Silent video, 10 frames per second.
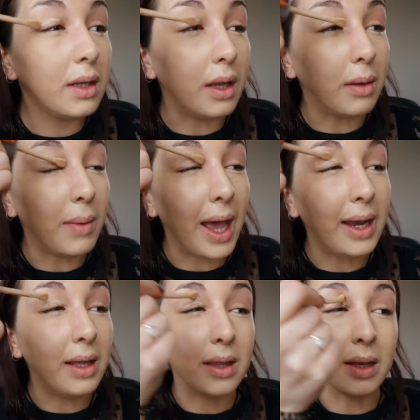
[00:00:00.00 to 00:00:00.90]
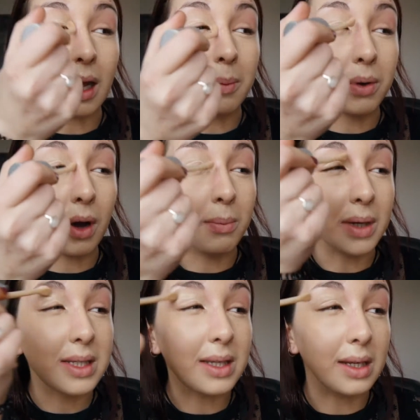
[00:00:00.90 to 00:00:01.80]
Anything that I put on
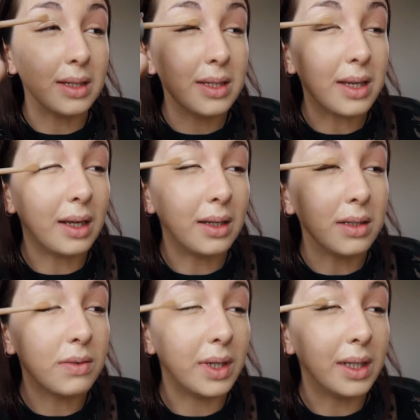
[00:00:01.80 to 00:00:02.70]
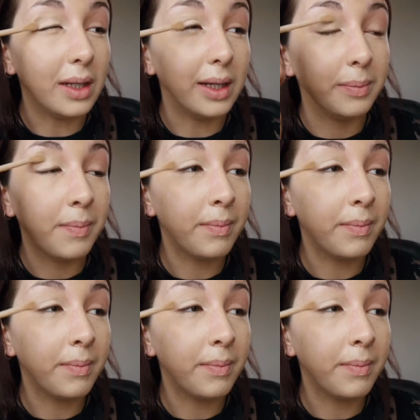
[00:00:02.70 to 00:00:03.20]
my skin stings, really,